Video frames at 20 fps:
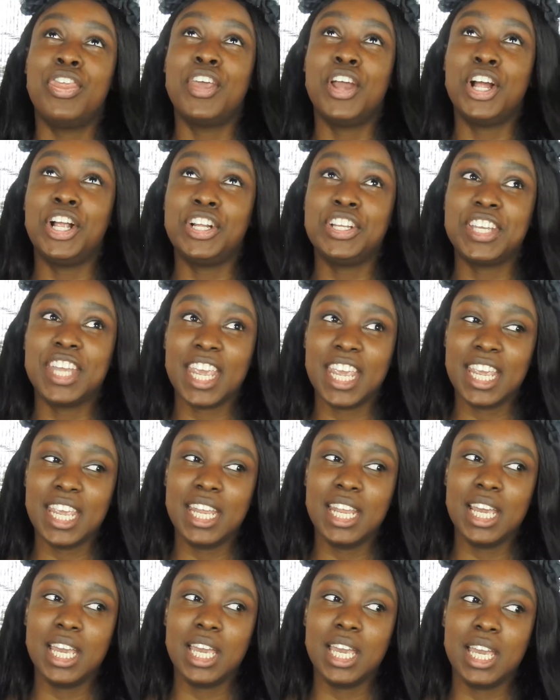Third
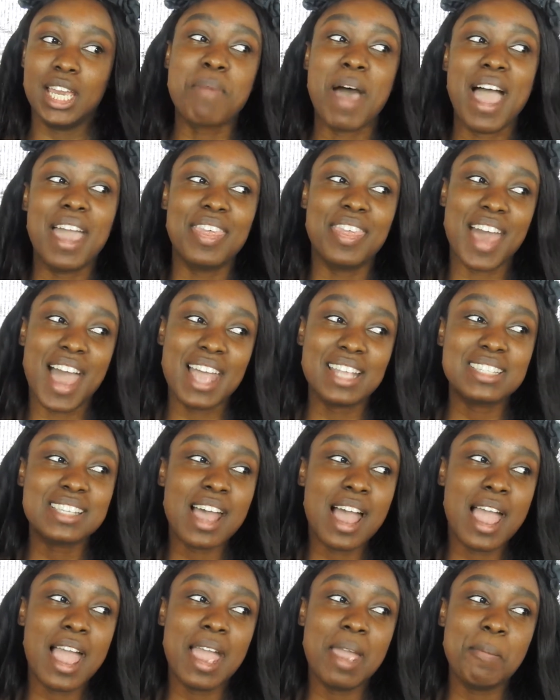date, by that
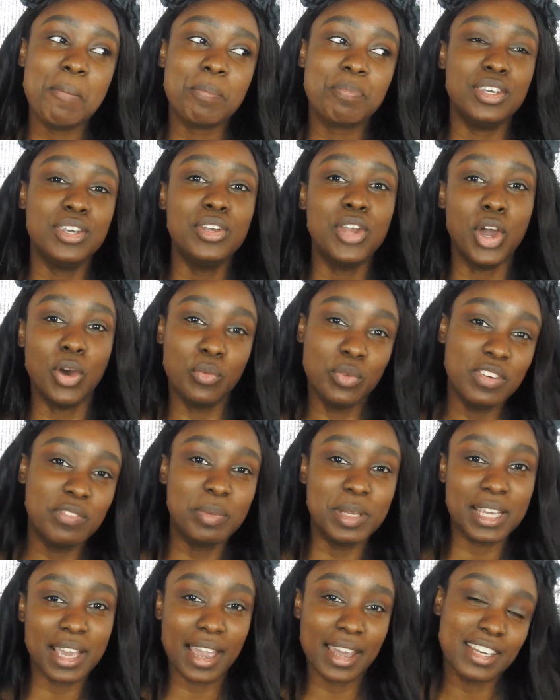time, you know,
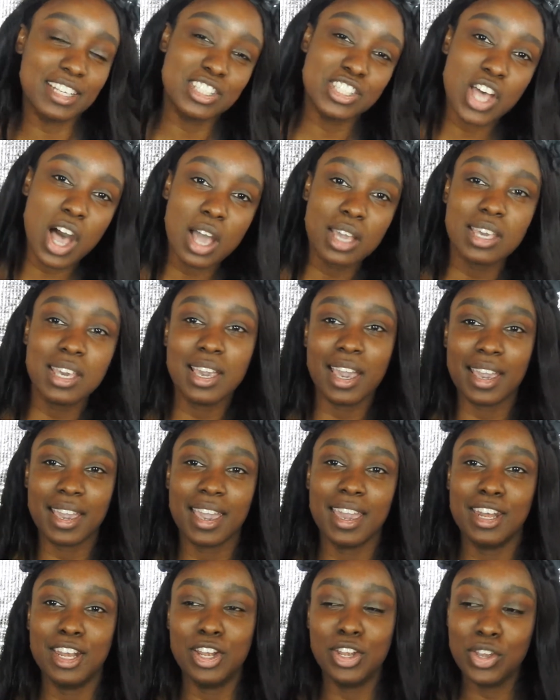we've been kind of talking. I
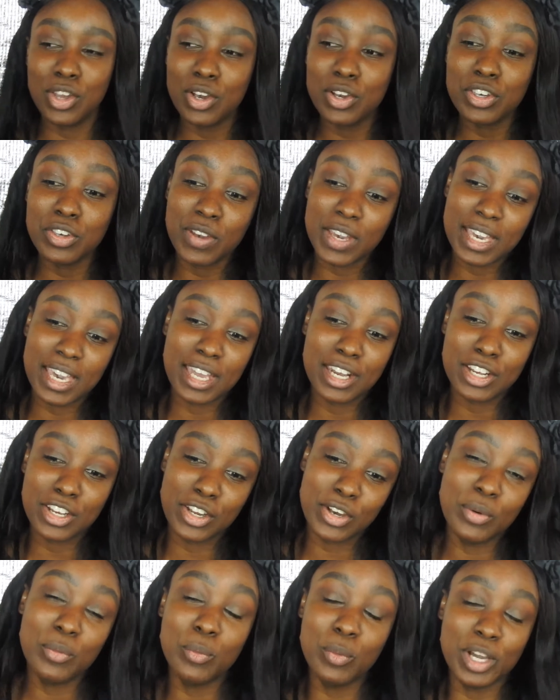kind of know you. I kind of
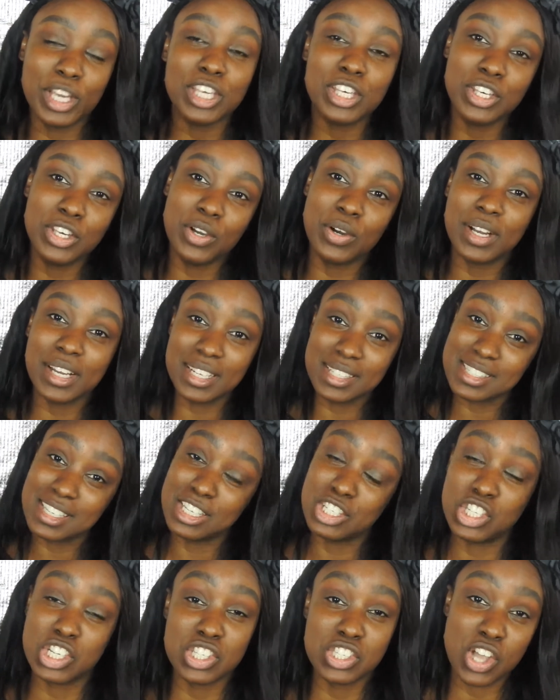know what your
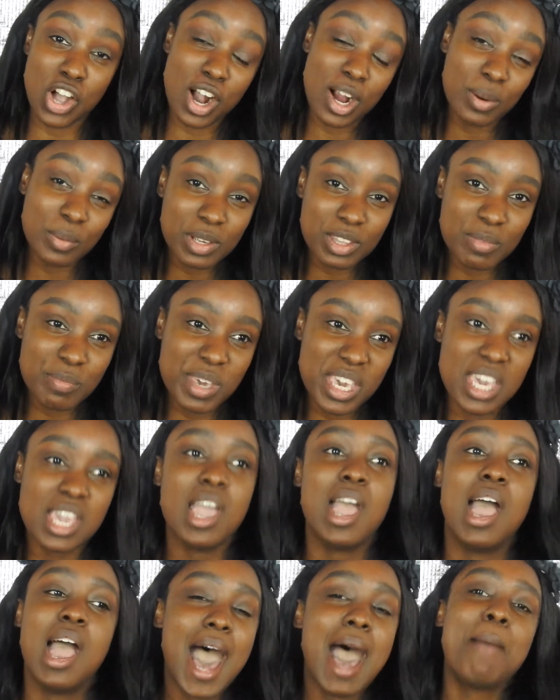intentions are with
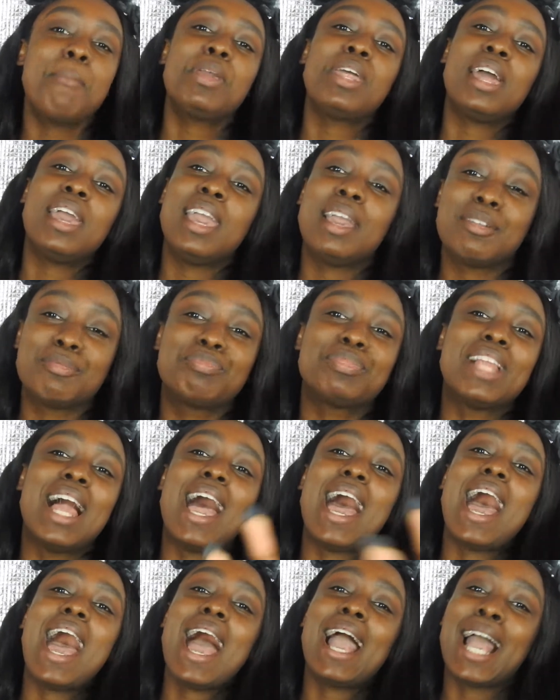me. I mean, like,
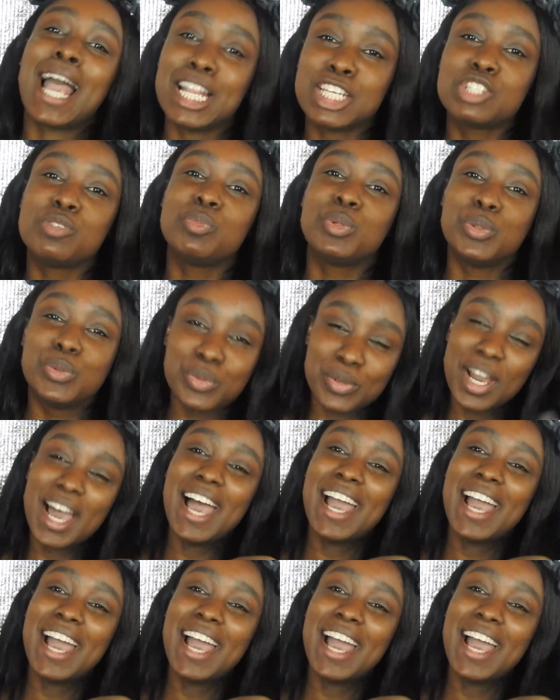I got you, boo.